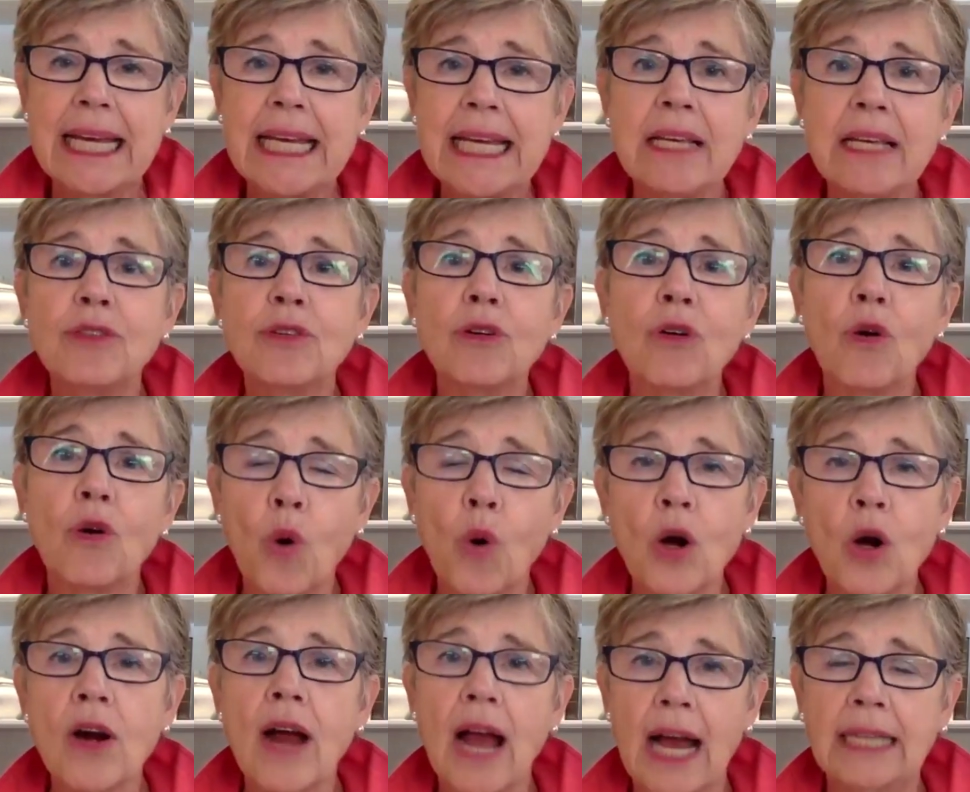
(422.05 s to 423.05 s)
either
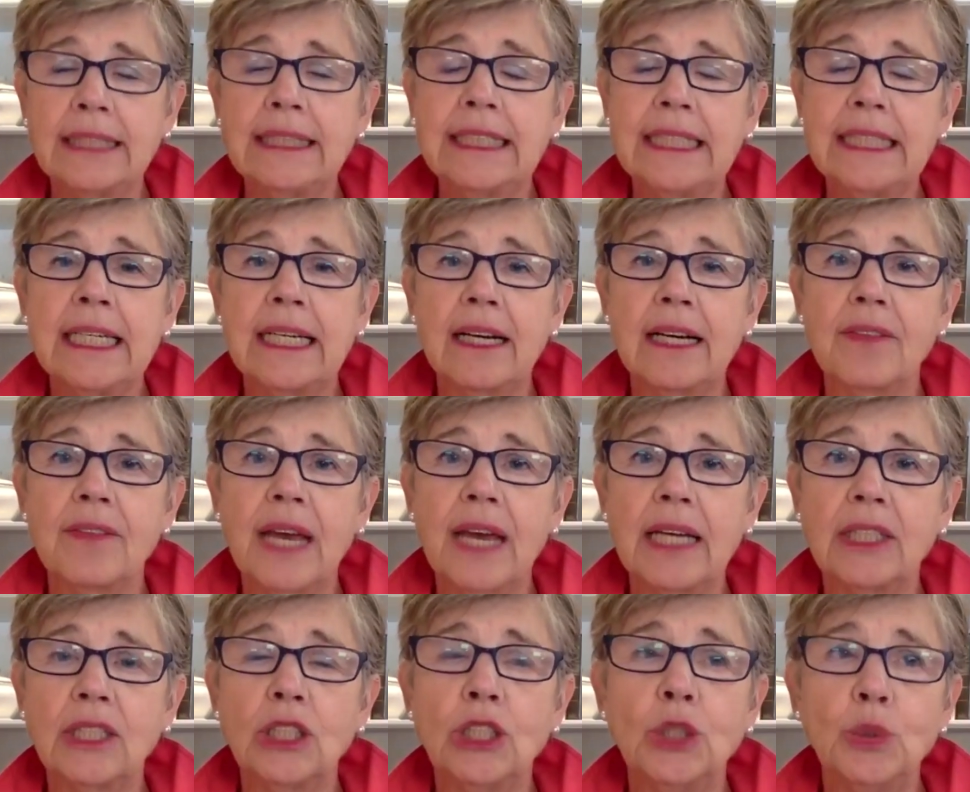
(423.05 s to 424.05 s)
or idea
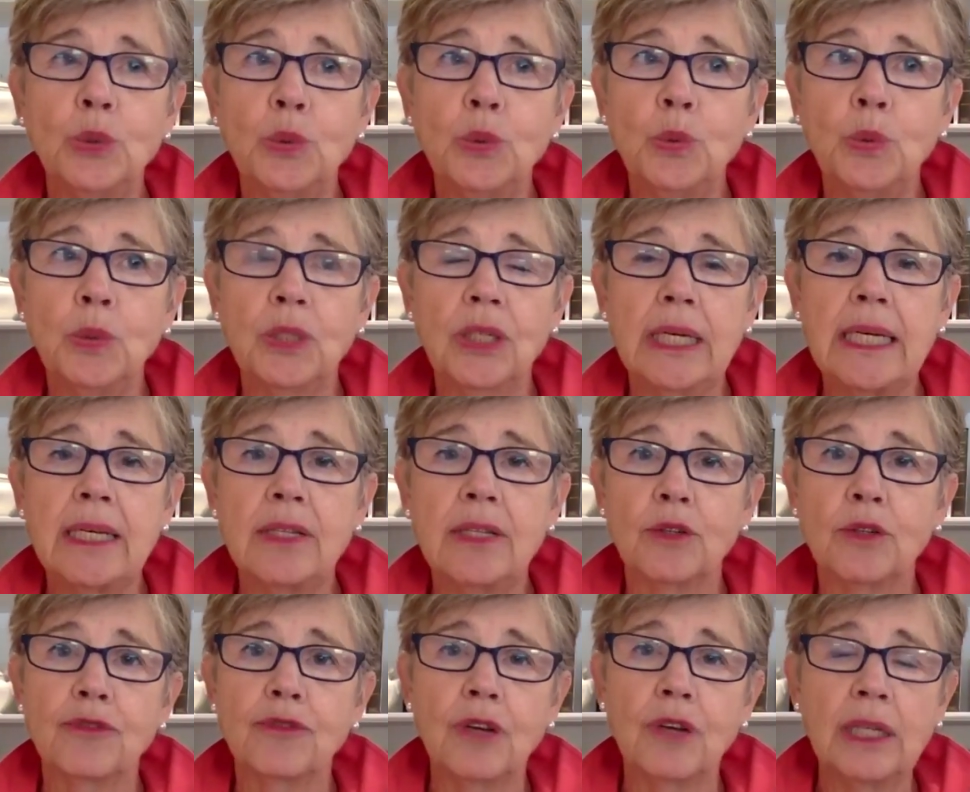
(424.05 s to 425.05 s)
that you were
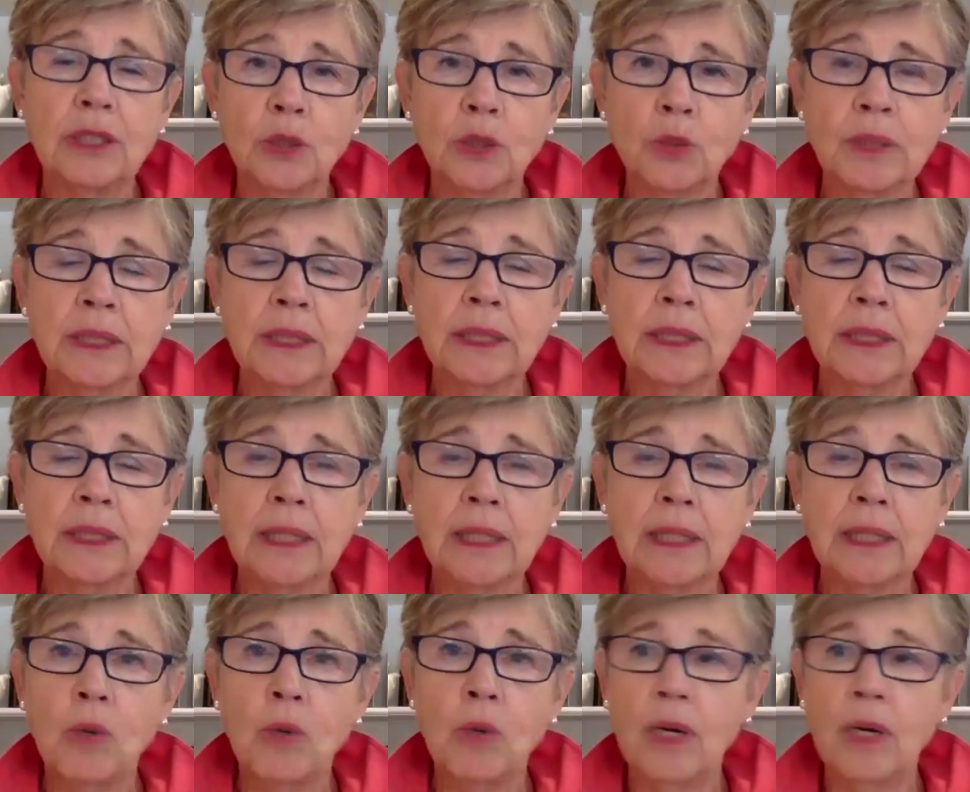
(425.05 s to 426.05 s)
either friends with
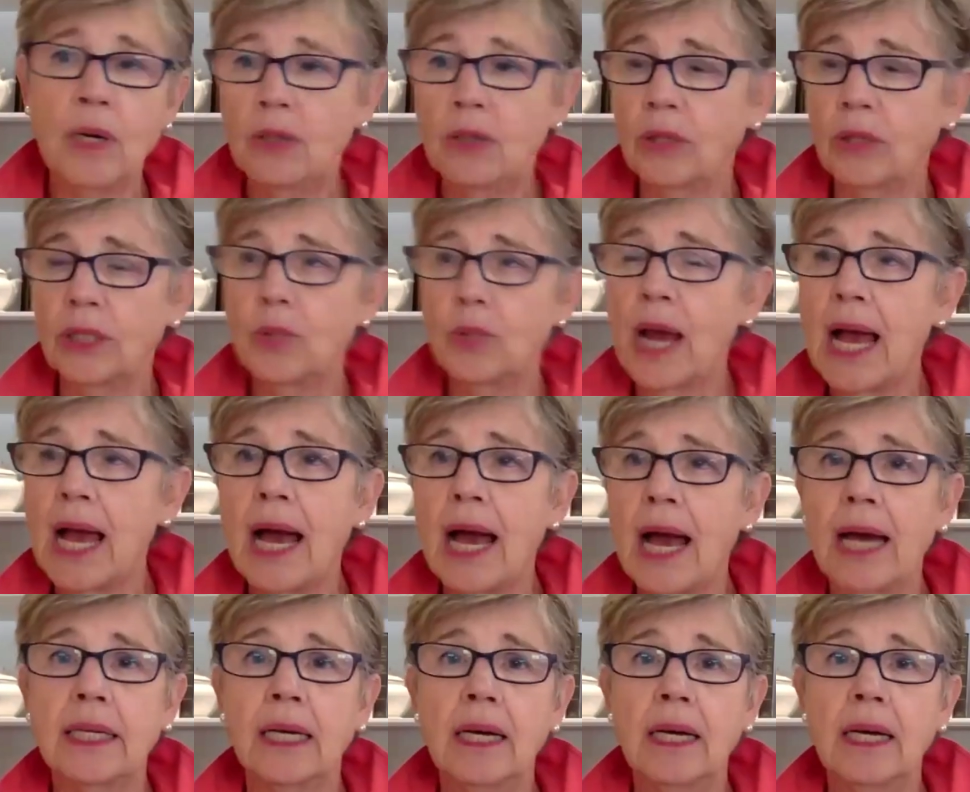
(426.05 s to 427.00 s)
someone or you had